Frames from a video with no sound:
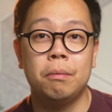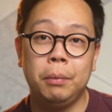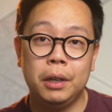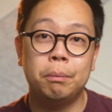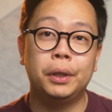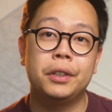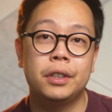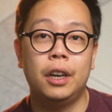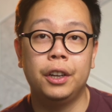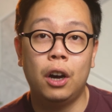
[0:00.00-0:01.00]
Medium plus
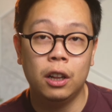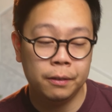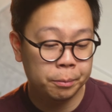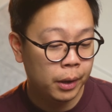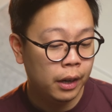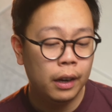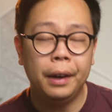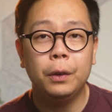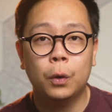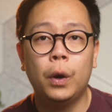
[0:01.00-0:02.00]
on all of them,
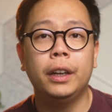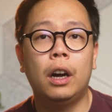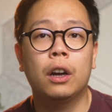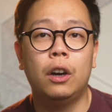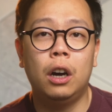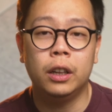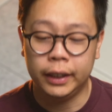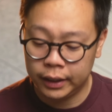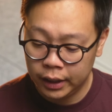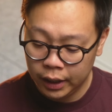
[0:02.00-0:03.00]
and quite alcoholic.